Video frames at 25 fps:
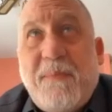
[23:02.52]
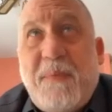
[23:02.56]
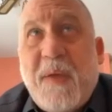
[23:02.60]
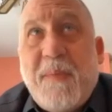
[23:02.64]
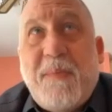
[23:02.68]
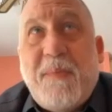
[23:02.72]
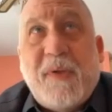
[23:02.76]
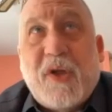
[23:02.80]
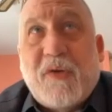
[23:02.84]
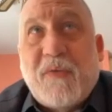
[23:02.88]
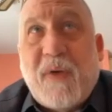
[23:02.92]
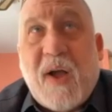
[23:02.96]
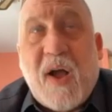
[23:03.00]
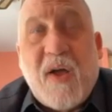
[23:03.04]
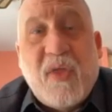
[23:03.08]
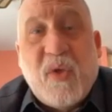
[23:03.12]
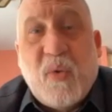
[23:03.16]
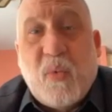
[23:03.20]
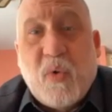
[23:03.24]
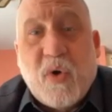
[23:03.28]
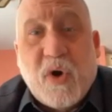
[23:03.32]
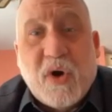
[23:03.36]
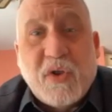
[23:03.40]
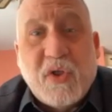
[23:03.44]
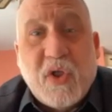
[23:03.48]
people around the
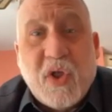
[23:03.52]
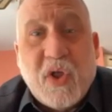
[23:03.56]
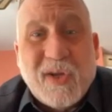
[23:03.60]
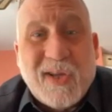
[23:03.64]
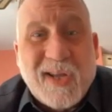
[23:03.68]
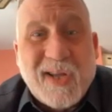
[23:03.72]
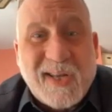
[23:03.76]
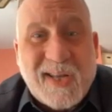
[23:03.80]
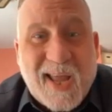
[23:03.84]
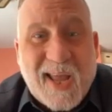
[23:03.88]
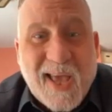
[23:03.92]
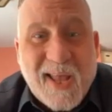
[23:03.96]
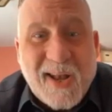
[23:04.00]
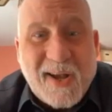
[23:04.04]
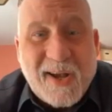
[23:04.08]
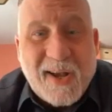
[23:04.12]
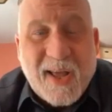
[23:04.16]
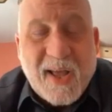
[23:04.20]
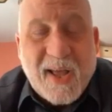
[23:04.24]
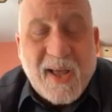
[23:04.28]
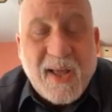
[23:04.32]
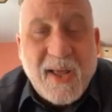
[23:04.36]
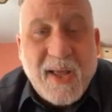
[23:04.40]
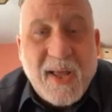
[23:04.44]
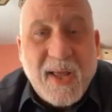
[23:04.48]
world look at
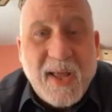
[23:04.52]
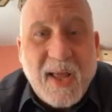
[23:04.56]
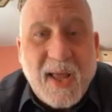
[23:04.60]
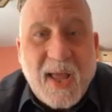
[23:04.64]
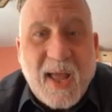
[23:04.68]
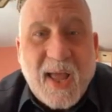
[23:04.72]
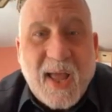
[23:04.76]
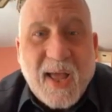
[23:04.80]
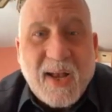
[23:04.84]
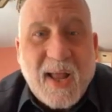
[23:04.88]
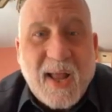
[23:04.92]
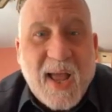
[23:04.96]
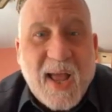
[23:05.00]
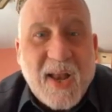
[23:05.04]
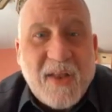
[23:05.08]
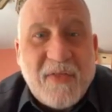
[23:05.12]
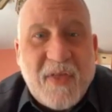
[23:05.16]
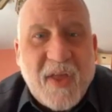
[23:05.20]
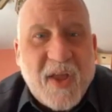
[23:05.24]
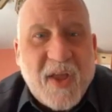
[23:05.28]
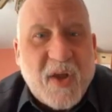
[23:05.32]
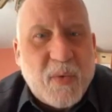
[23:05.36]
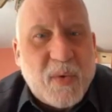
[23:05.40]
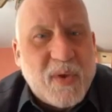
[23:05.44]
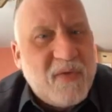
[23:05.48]
Canada and
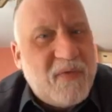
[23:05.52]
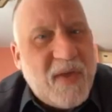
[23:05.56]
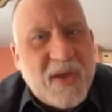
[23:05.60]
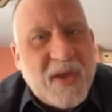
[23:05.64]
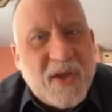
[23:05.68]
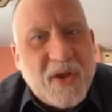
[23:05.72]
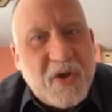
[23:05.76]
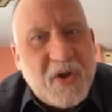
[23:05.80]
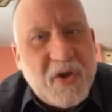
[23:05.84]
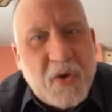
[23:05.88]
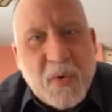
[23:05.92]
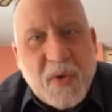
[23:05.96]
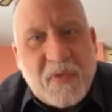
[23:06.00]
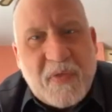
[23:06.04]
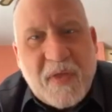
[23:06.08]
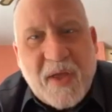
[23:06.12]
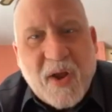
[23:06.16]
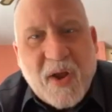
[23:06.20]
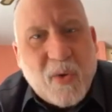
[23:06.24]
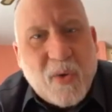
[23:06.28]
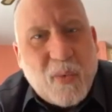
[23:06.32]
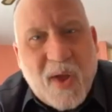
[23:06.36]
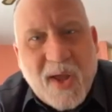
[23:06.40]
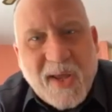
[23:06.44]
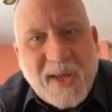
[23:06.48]
think, well, if they can do it
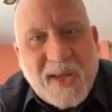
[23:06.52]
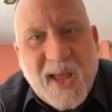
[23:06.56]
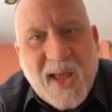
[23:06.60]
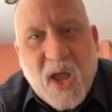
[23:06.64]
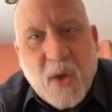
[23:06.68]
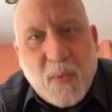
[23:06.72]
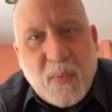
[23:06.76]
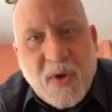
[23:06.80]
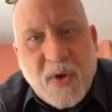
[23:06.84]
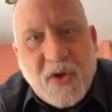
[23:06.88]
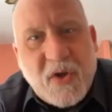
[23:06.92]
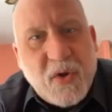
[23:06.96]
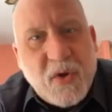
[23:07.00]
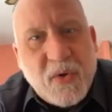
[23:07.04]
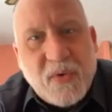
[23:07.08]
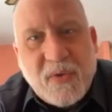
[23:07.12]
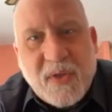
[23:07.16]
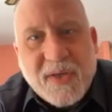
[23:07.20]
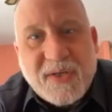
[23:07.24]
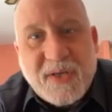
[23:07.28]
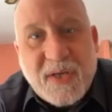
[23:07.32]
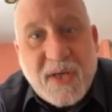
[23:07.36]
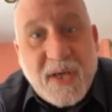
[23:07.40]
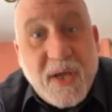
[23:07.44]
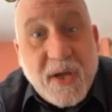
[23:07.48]
there, why can't we do
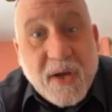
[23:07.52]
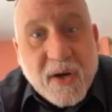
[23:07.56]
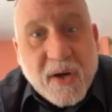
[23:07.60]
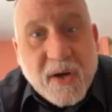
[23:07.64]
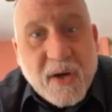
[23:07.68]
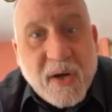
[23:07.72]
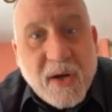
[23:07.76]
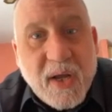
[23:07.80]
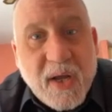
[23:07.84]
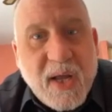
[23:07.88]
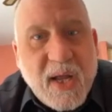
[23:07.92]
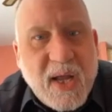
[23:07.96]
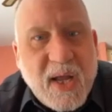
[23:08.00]
this here?